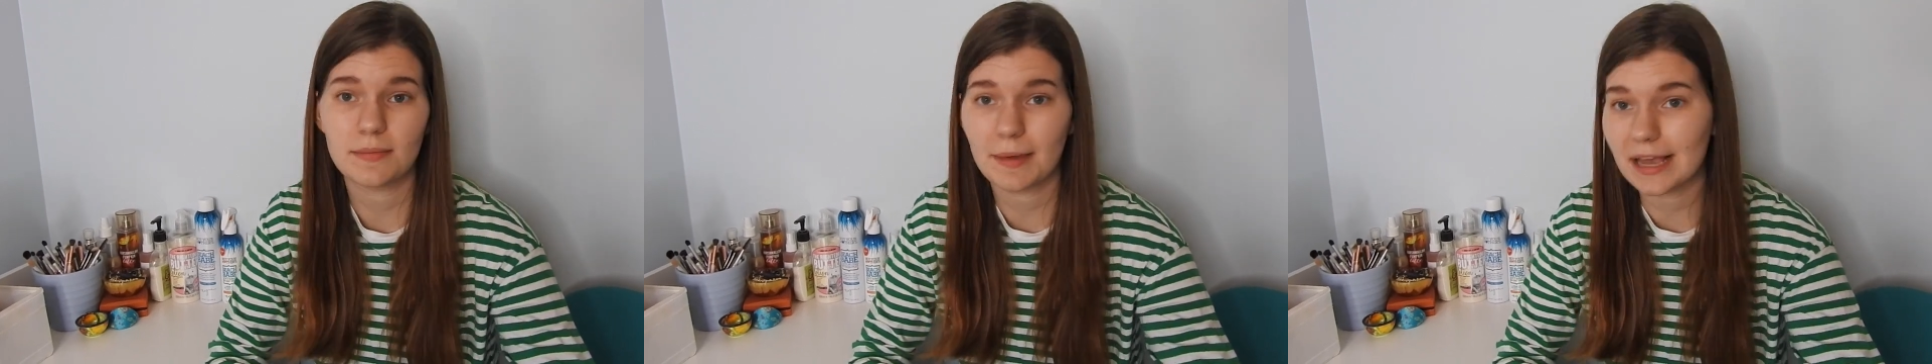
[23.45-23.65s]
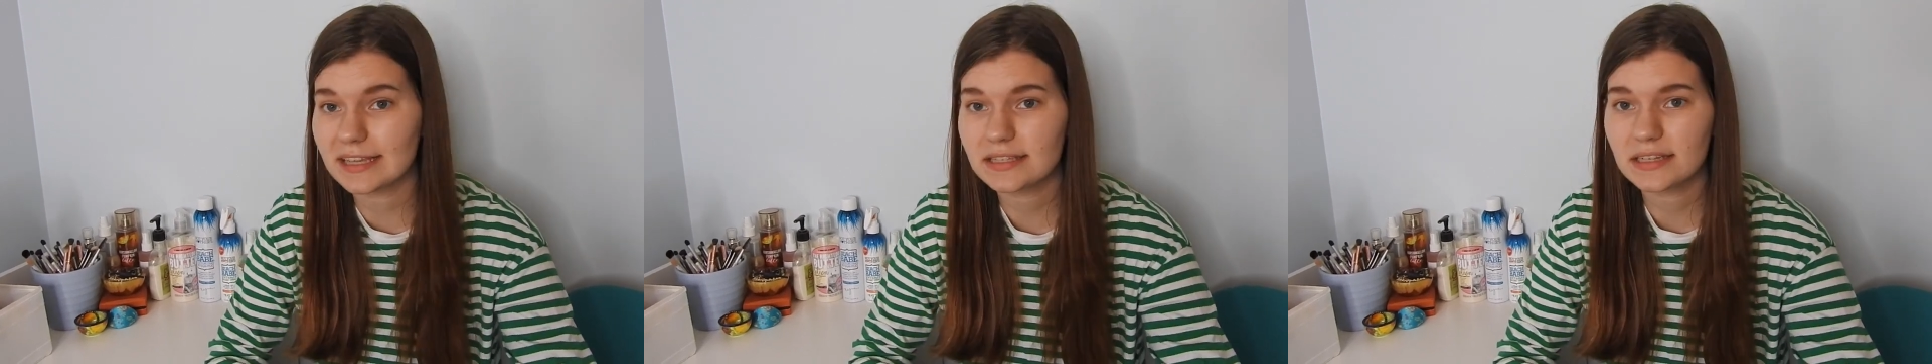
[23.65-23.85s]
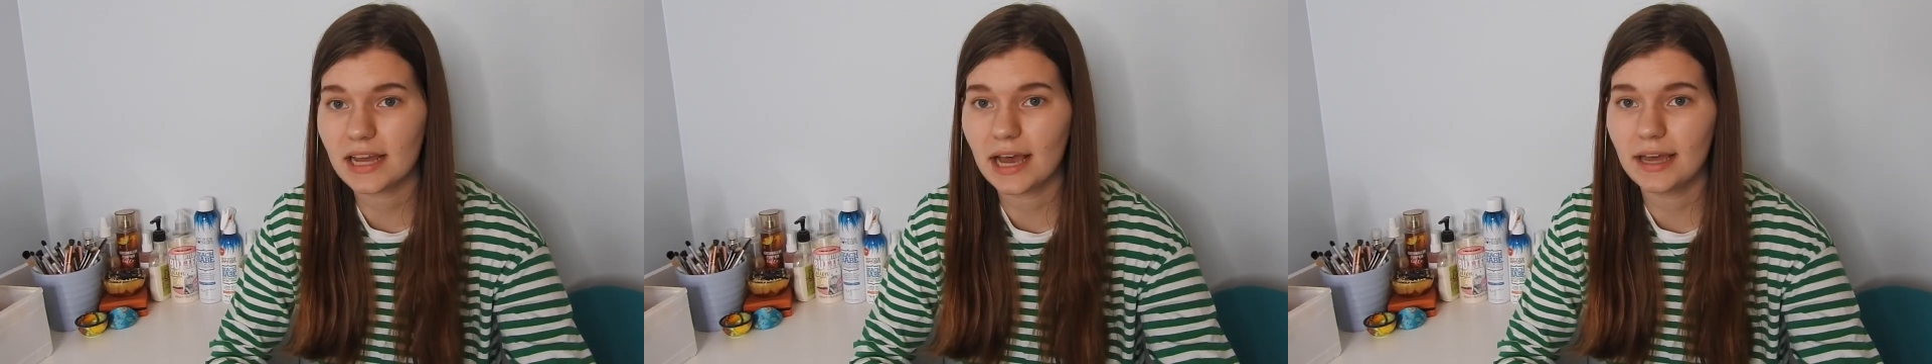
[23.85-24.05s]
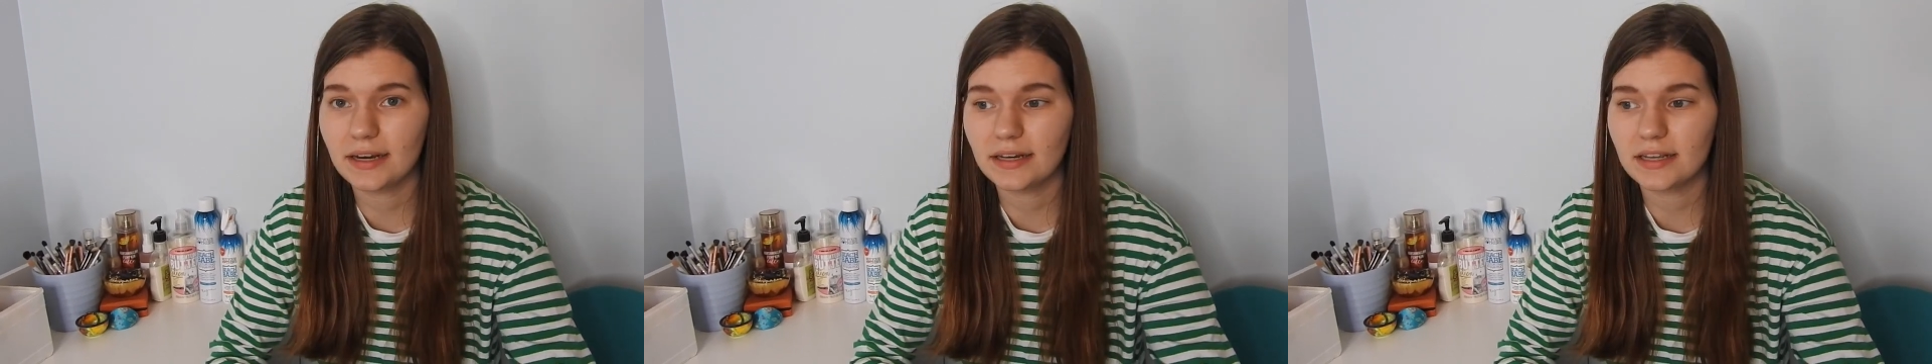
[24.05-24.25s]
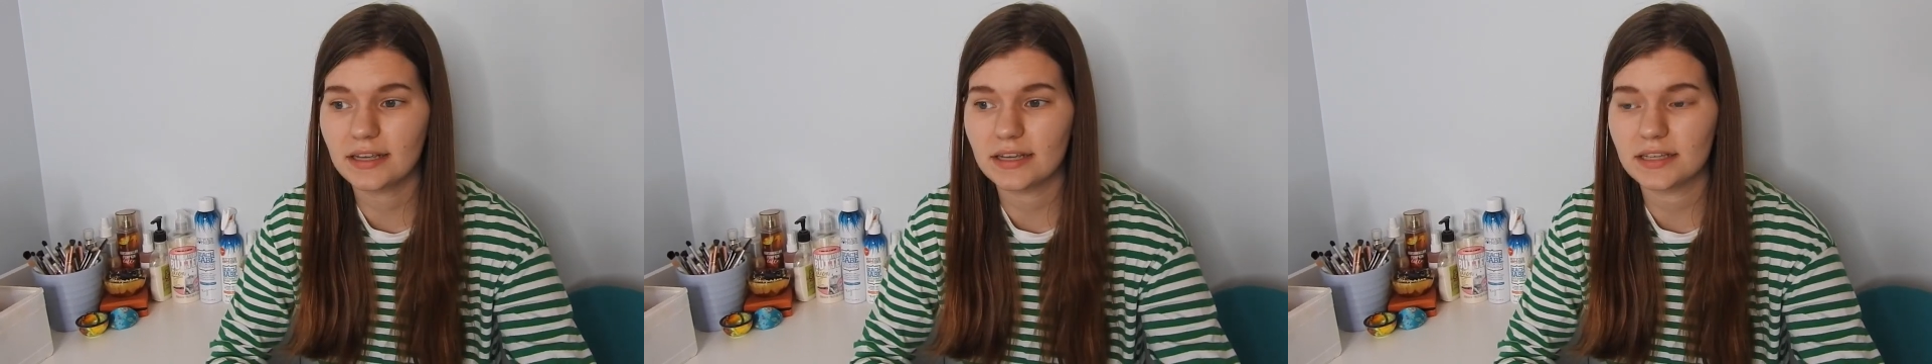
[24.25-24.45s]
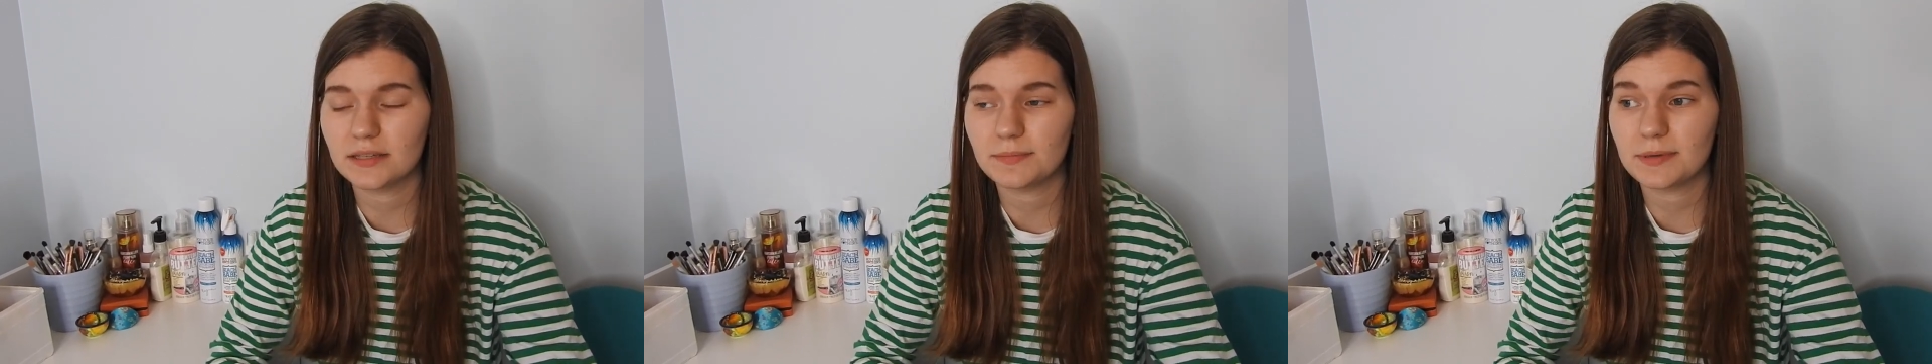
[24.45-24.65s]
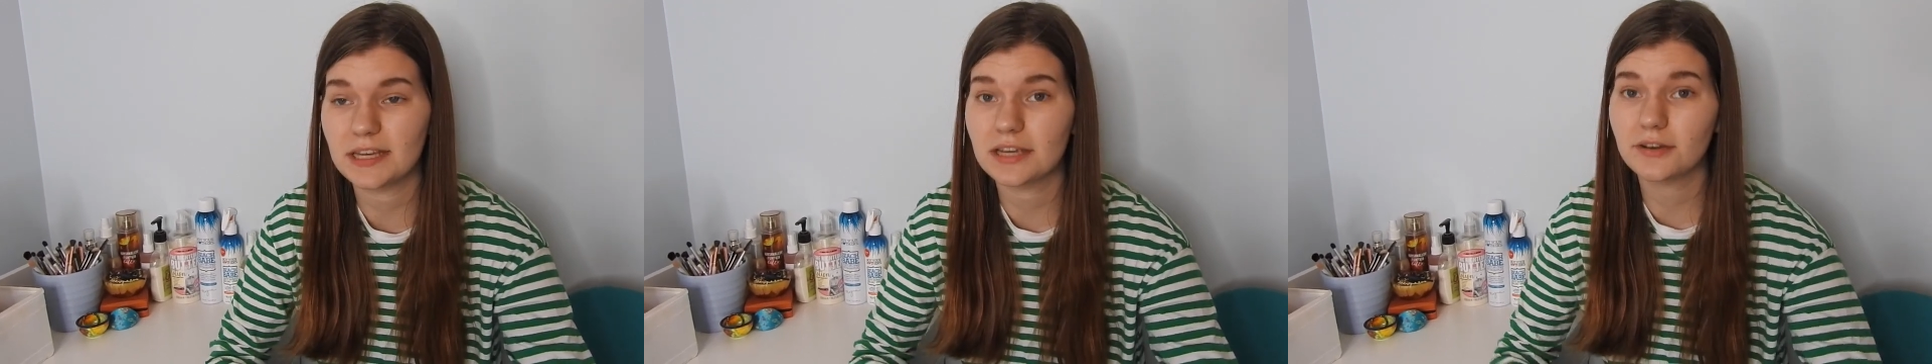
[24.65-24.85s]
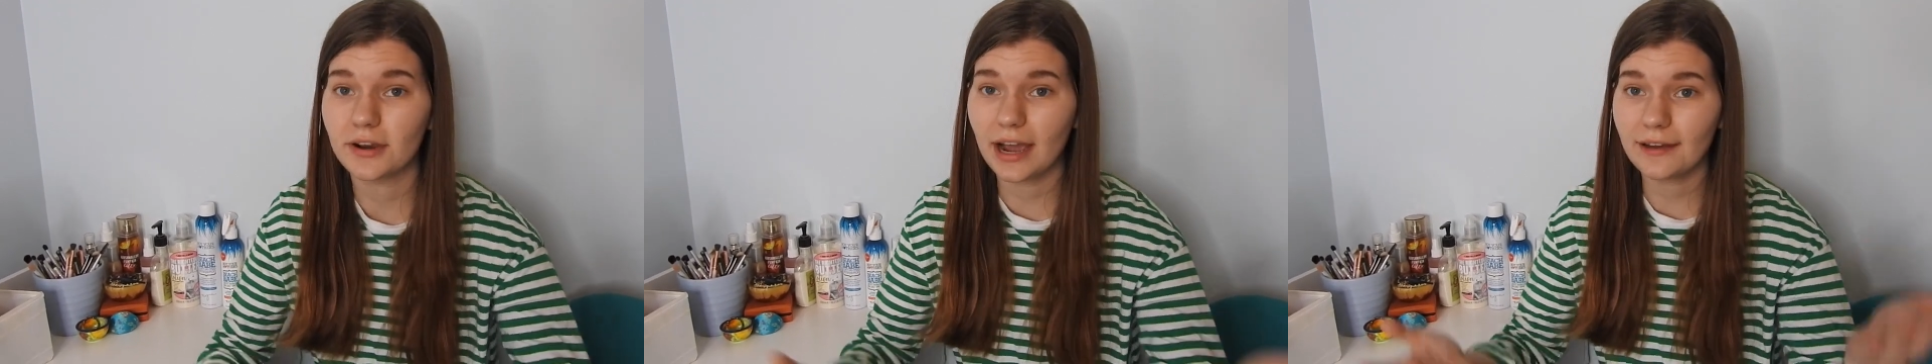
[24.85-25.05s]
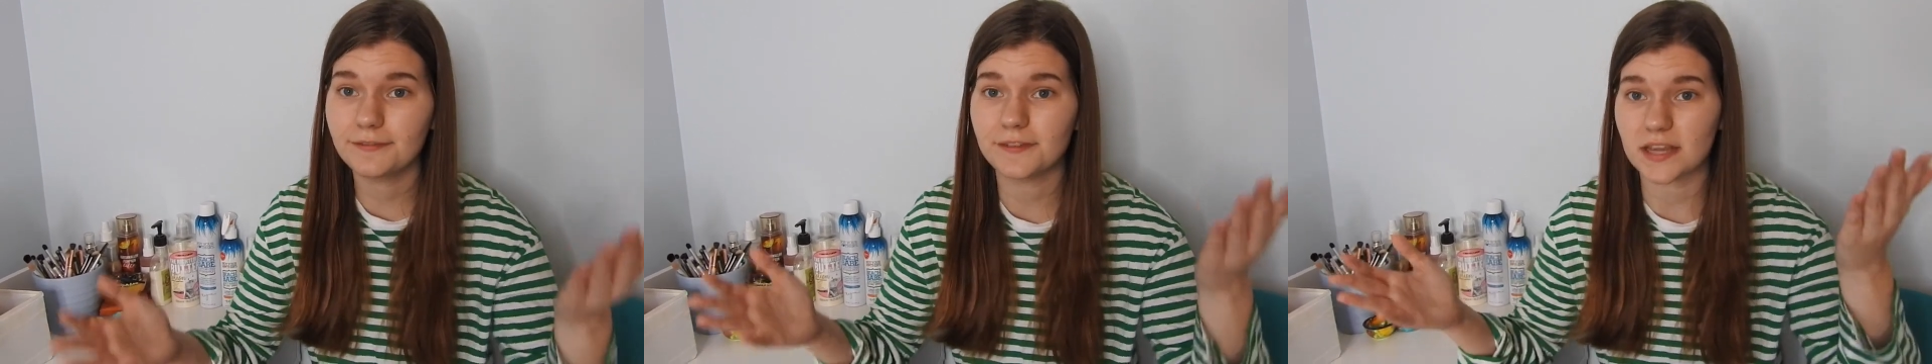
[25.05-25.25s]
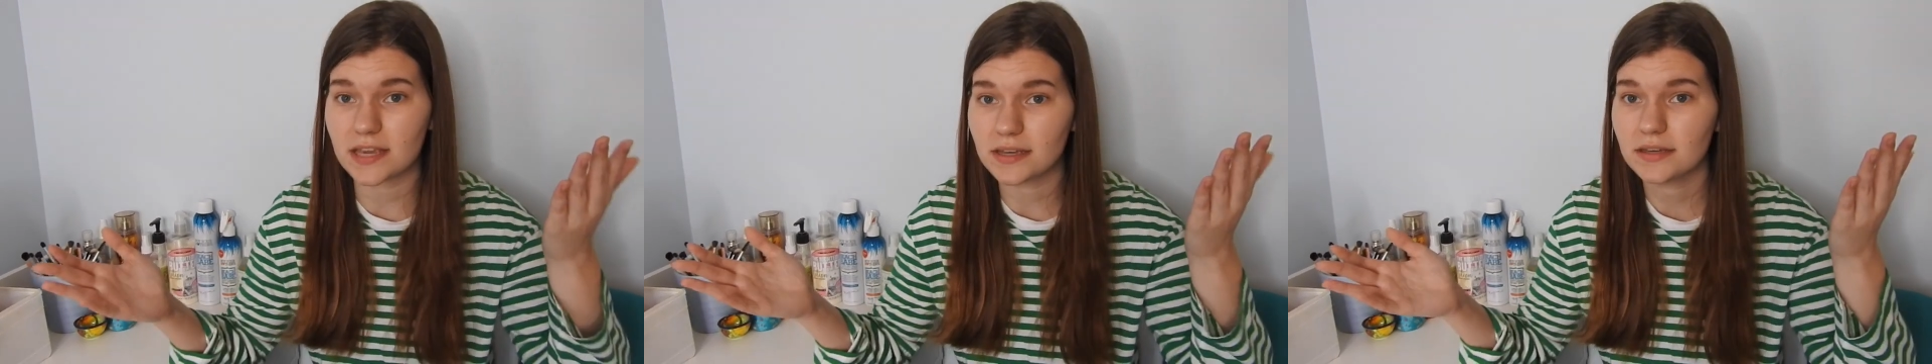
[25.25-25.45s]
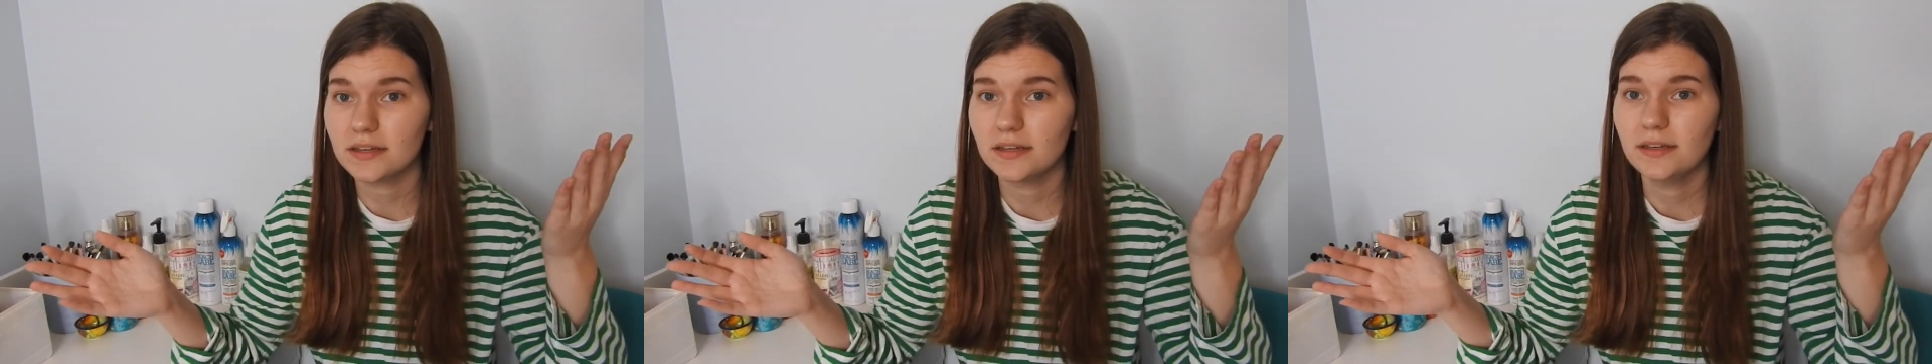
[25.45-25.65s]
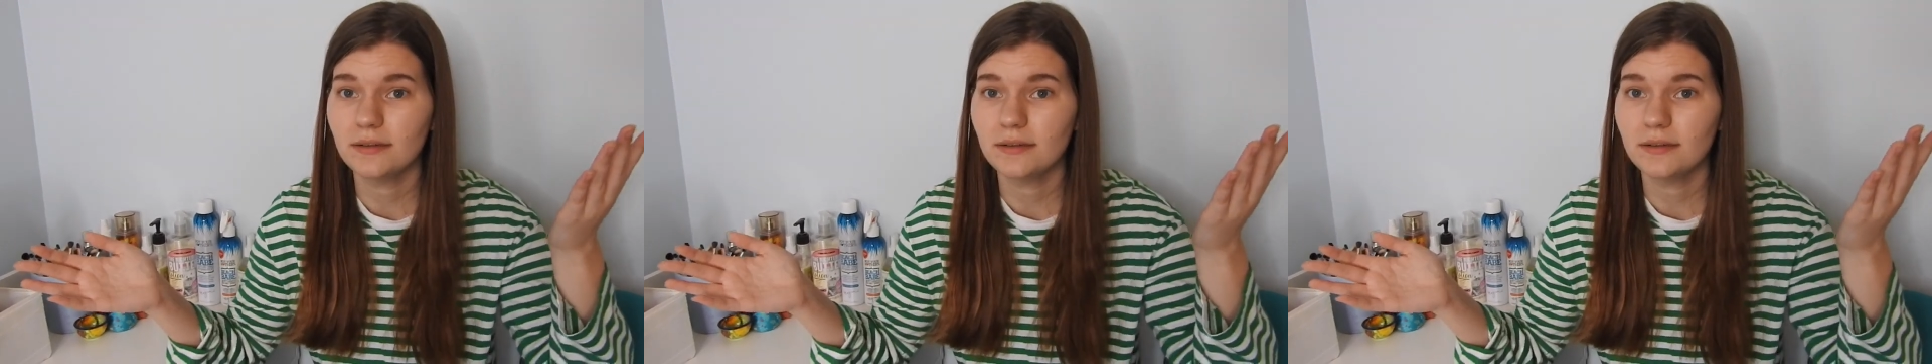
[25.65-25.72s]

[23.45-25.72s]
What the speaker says: the best at is being crafty.